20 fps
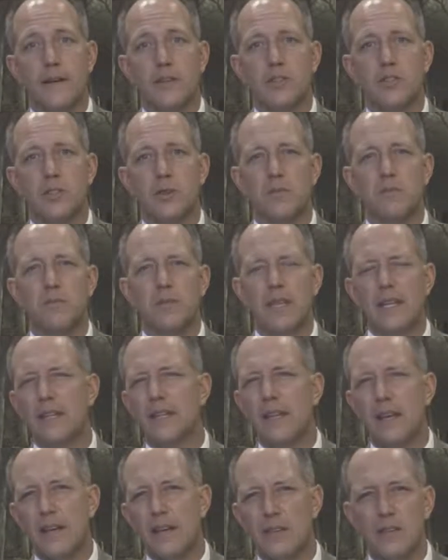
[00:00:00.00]
Some
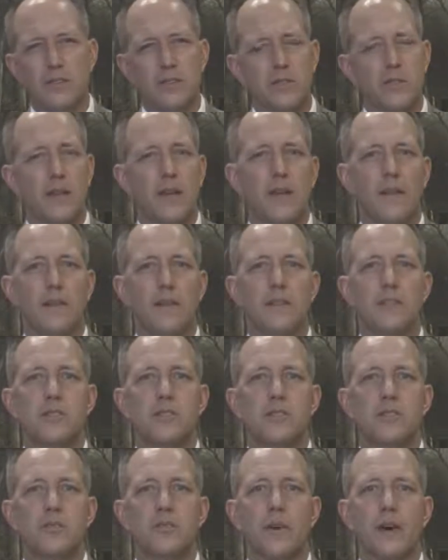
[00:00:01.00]
details. This
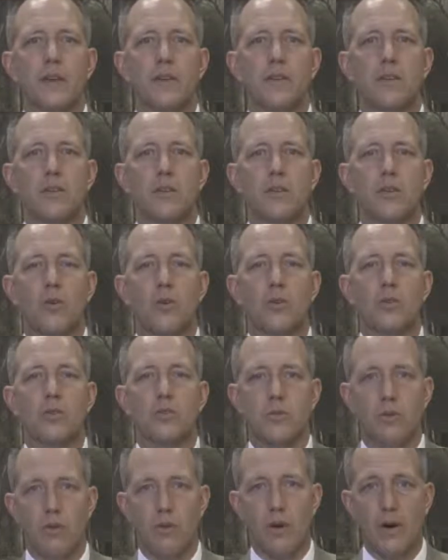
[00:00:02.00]
is found in your
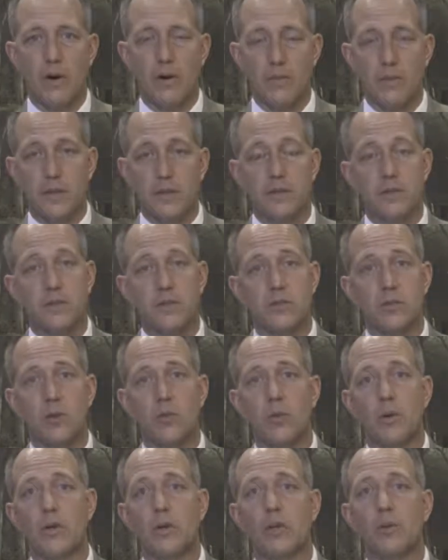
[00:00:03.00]
course requirements, and so
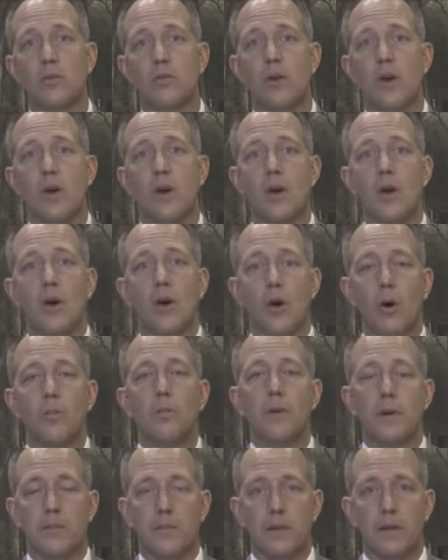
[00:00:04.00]
when you
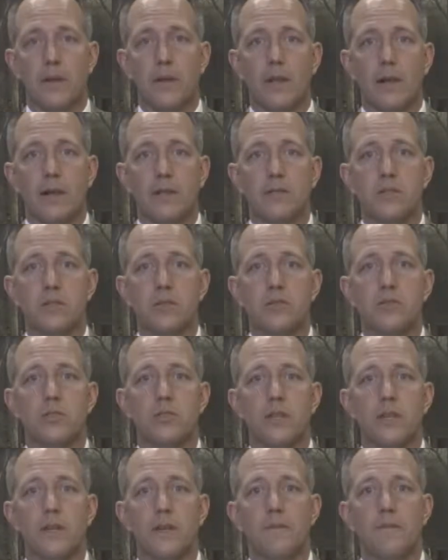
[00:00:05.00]
open up the class, you'll
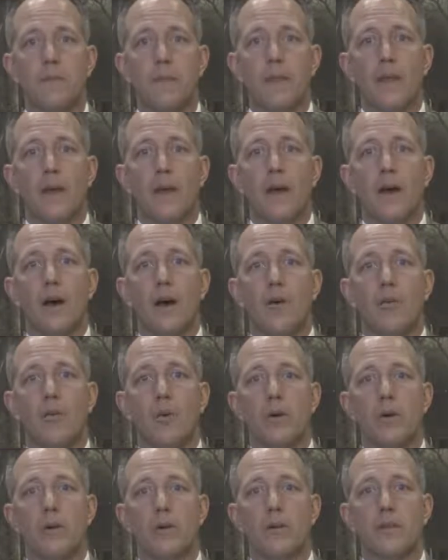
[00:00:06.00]
see
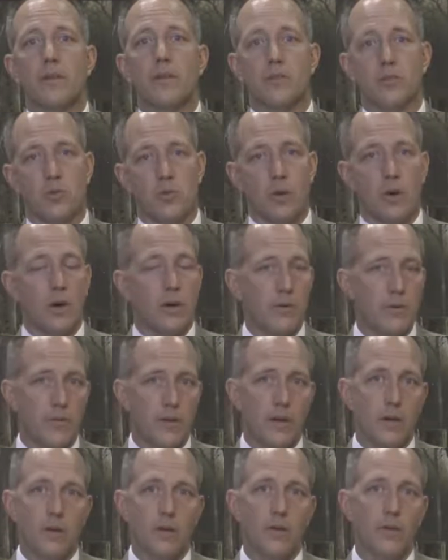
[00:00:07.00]
where there's a welcome
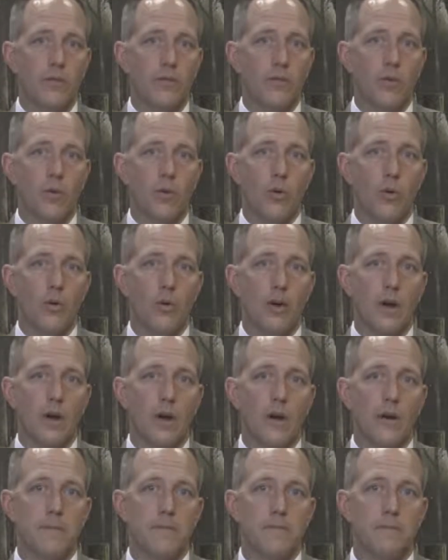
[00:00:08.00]
video for
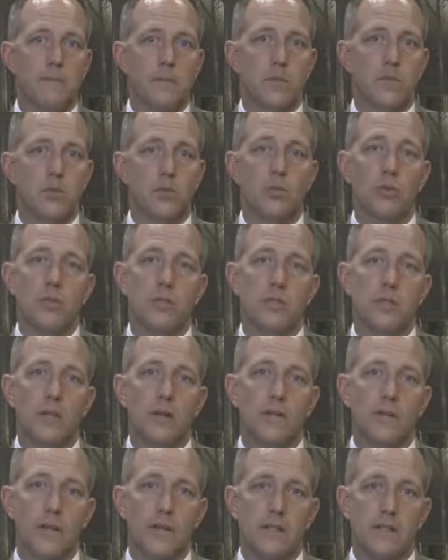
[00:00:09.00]
Schoology,
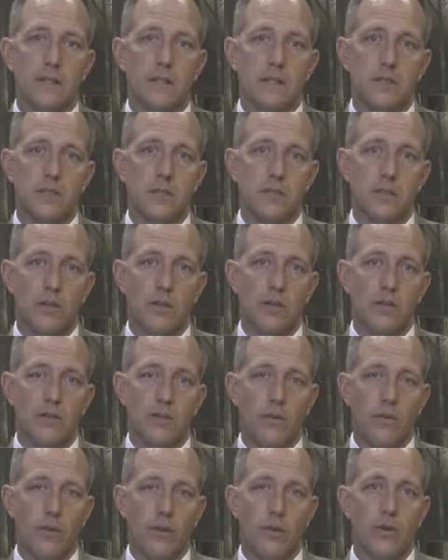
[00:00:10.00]
if that's necessary
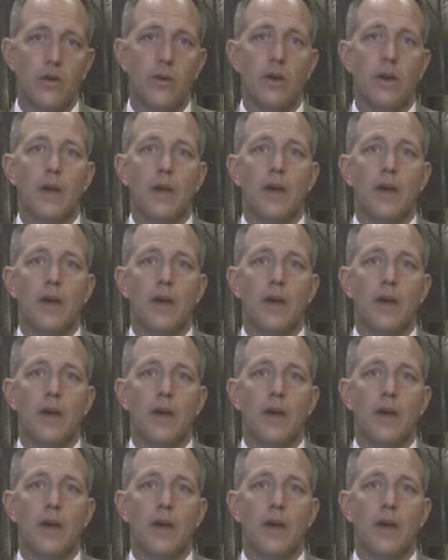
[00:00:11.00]
for you,